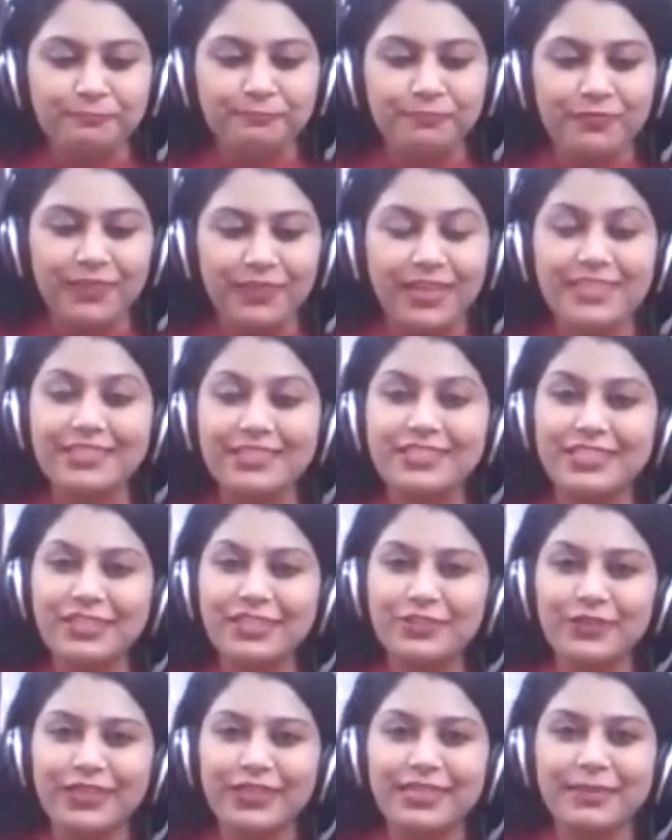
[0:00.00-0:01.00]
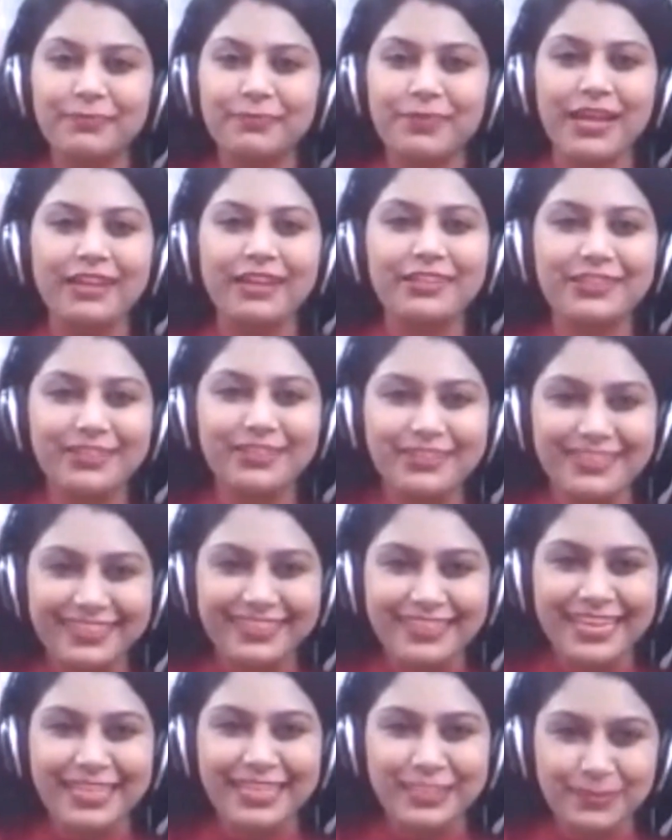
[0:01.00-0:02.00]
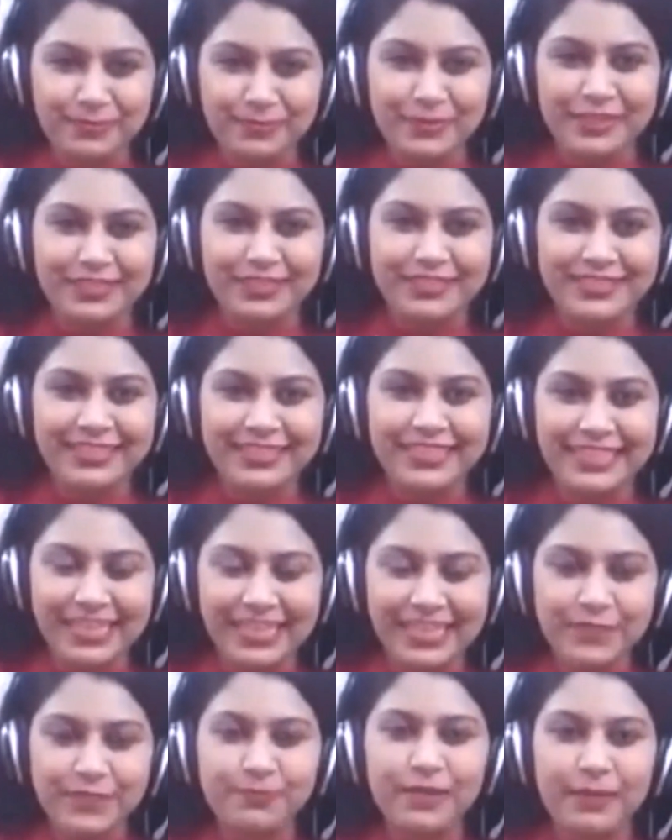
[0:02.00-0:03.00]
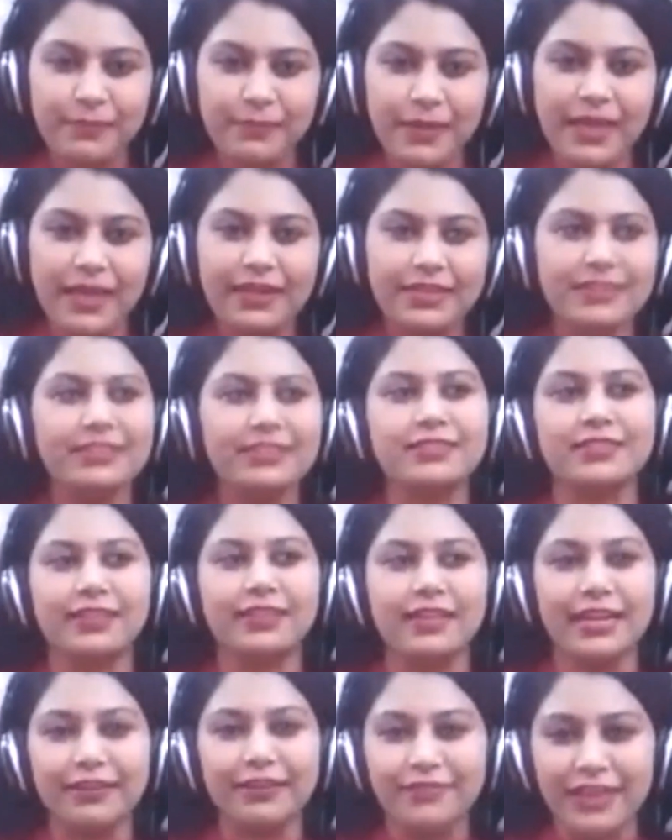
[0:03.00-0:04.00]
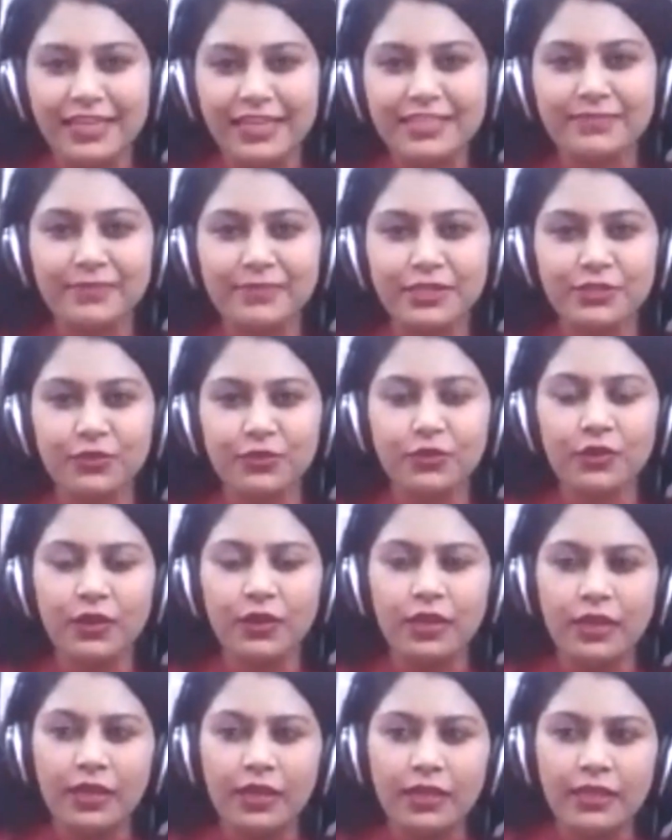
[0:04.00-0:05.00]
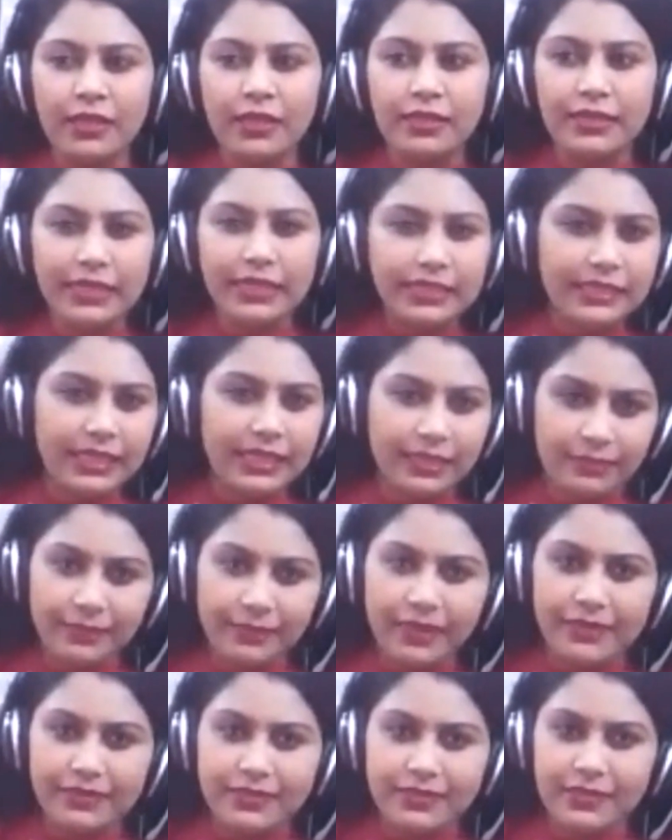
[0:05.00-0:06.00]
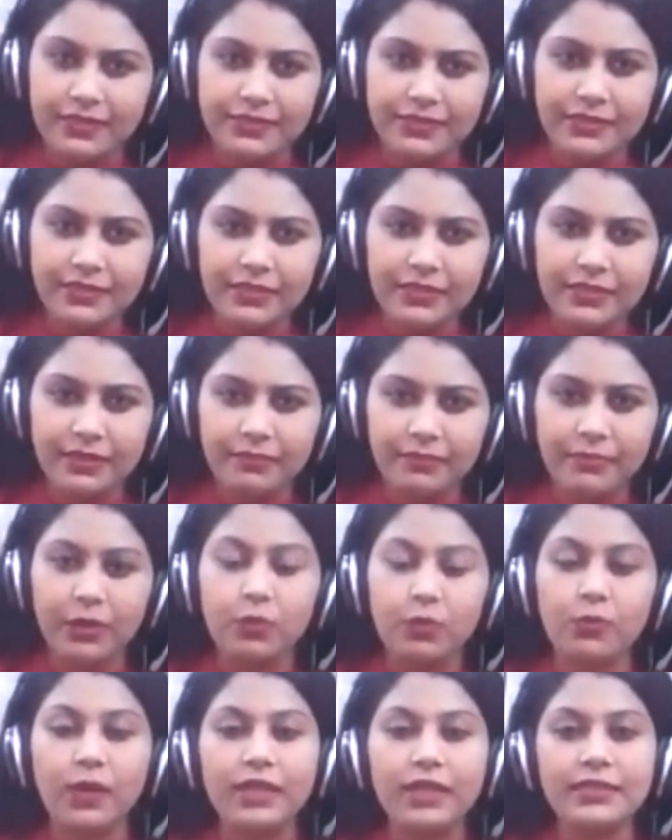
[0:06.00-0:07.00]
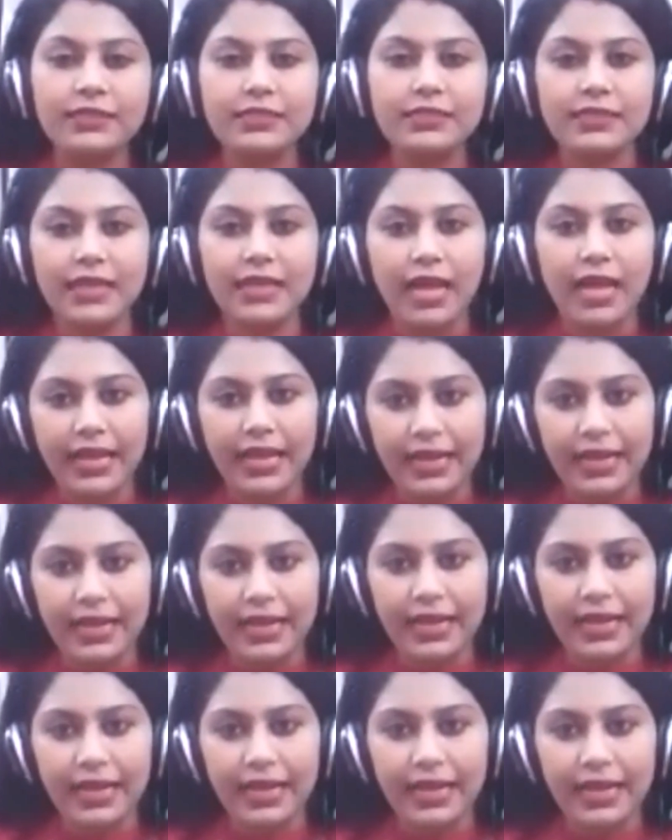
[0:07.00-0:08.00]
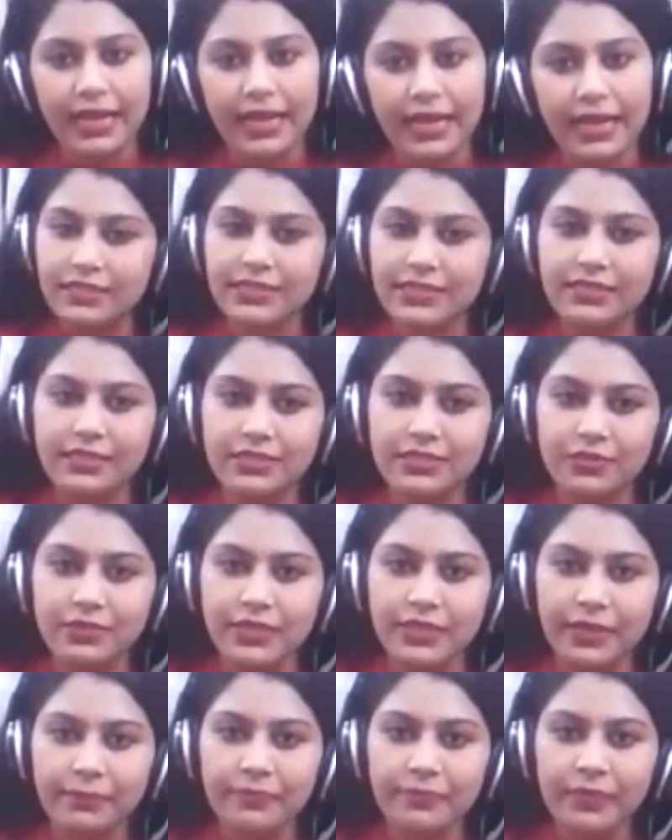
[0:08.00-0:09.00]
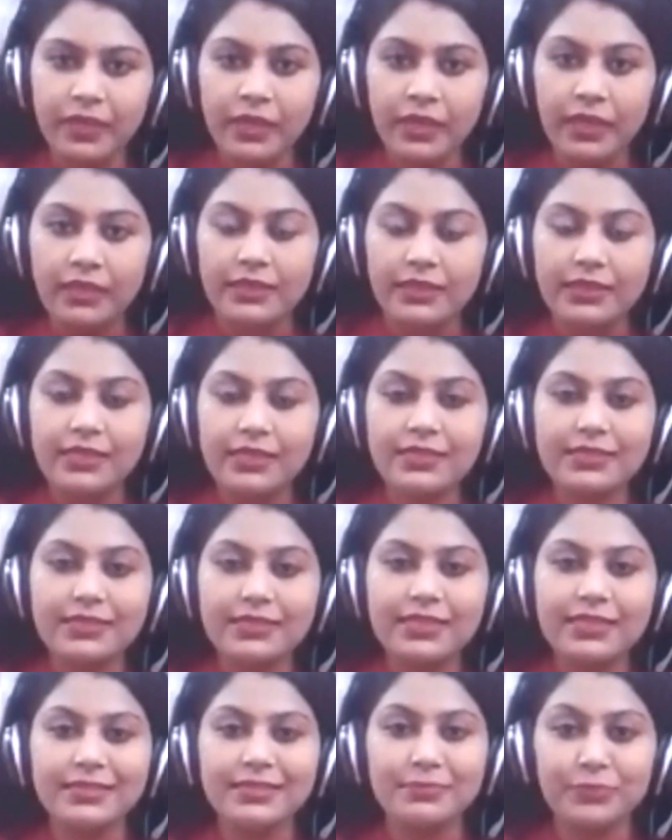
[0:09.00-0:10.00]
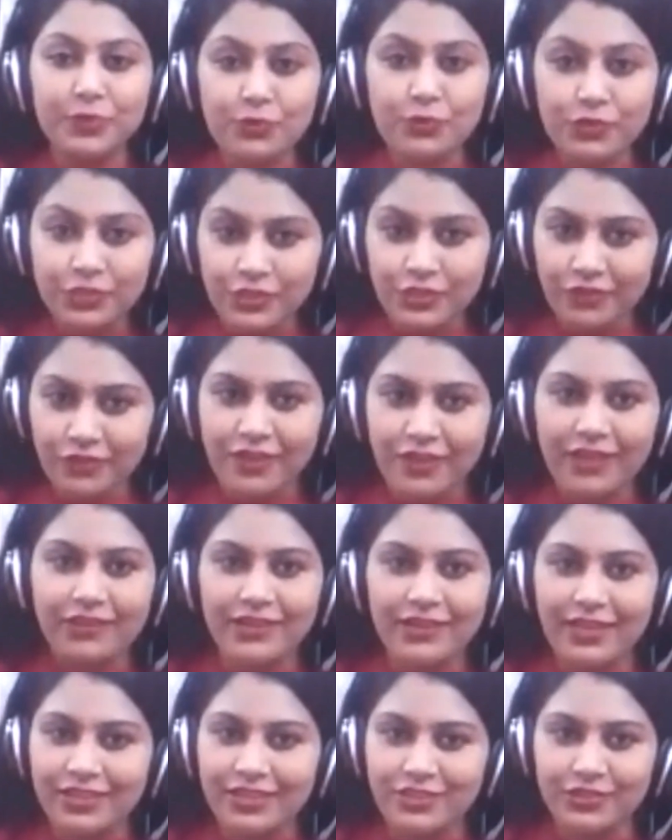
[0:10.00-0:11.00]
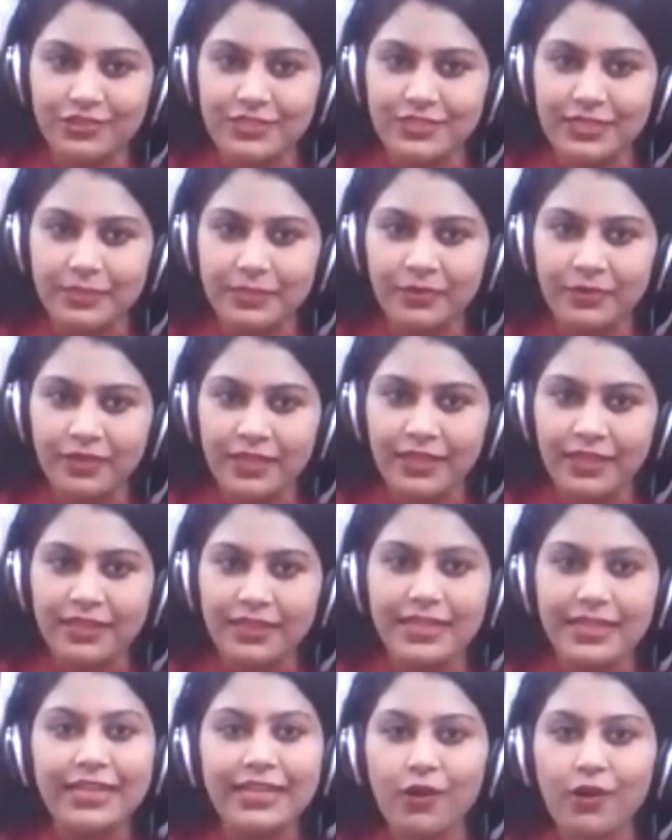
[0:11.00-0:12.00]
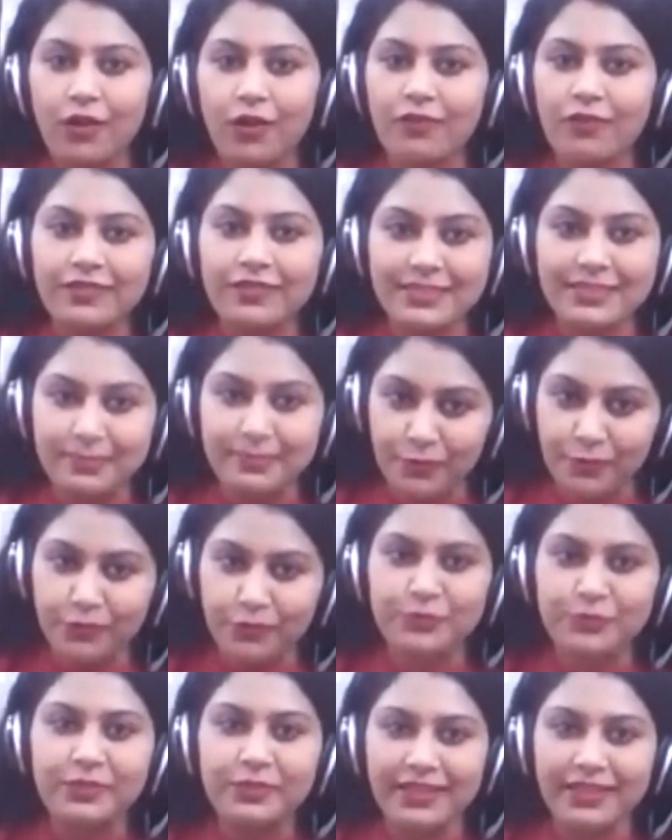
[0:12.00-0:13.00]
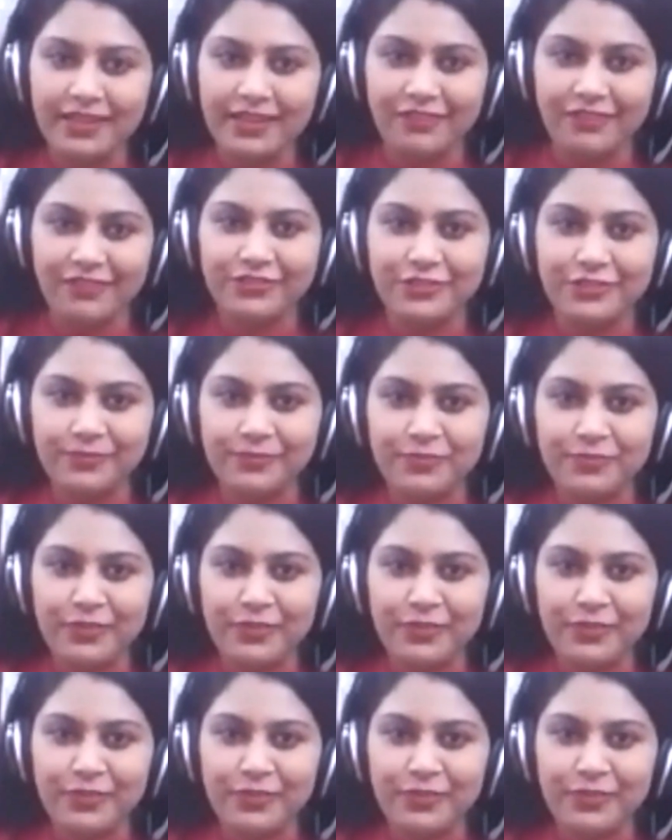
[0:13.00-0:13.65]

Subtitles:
considering the practical aspects, yes, my parents advised me to rethink my decision. But once I had conveyed my decision to them, this is the beauty of our relationship, that they always support me thereafter.